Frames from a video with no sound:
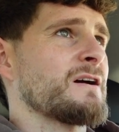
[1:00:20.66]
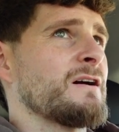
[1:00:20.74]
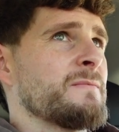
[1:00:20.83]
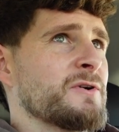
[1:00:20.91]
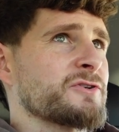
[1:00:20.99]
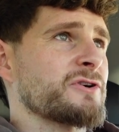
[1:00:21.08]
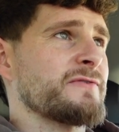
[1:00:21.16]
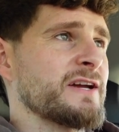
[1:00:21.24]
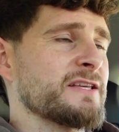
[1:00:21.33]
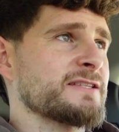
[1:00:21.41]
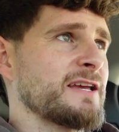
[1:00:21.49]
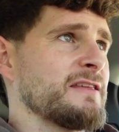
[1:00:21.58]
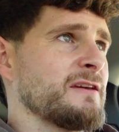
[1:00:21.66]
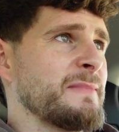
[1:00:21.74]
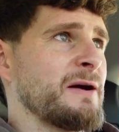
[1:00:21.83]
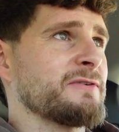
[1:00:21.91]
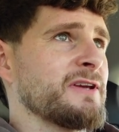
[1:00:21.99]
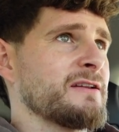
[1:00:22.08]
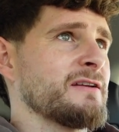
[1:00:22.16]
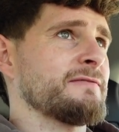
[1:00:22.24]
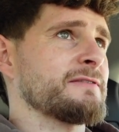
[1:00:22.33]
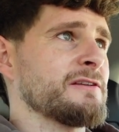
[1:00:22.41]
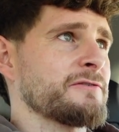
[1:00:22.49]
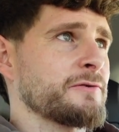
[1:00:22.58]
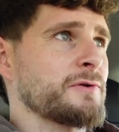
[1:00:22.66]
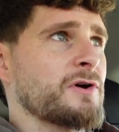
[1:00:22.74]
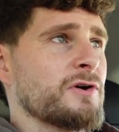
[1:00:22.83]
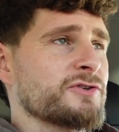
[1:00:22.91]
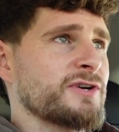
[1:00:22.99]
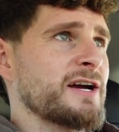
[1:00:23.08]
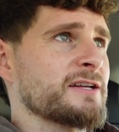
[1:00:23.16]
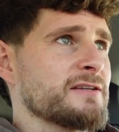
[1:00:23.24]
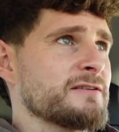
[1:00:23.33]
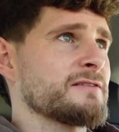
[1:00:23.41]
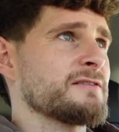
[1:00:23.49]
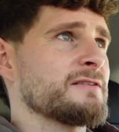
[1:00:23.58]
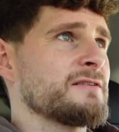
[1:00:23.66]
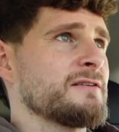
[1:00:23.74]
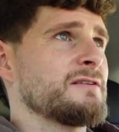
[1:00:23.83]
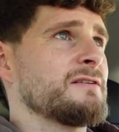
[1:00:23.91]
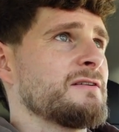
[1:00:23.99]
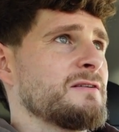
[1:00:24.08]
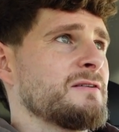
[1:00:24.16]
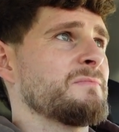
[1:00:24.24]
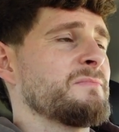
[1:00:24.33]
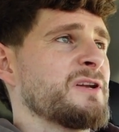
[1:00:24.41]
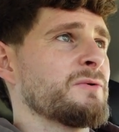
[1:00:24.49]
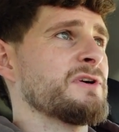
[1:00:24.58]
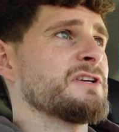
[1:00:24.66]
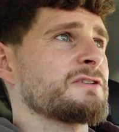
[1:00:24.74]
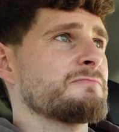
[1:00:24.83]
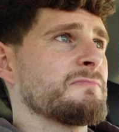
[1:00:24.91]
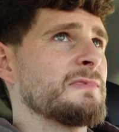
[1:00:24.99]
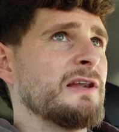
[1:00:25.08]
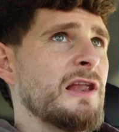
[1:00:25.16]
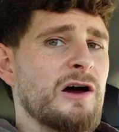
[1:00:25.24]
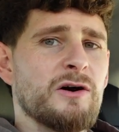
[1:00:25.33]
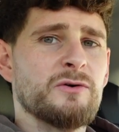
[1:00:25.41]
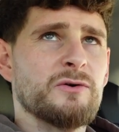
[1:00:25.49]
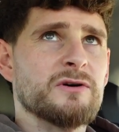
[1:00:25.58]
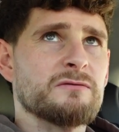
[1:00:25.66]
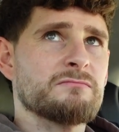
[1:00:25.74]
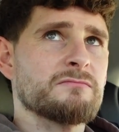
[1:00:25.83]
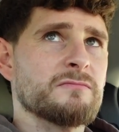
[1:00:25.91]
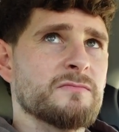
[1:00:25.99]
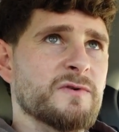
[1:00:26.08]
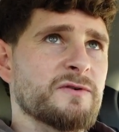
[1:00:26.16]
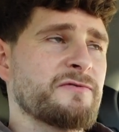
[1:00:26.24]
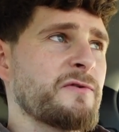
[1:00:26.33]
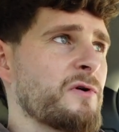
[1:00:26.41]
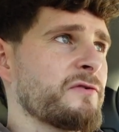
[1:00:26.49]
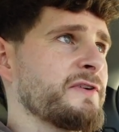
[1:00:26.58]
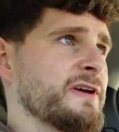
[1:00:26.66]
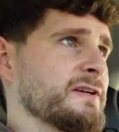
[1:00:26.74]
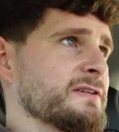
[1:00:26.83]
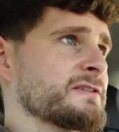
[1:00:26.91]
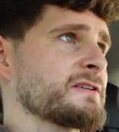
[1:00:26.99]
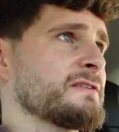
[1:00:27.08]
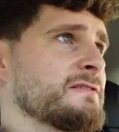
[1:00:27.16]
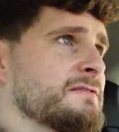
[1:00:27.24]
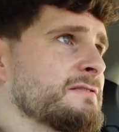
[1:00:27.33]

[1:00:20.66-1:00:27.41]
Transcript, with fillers: I'm not sure if I can say the amount yet, I have to look through the contract. But it was low four figures.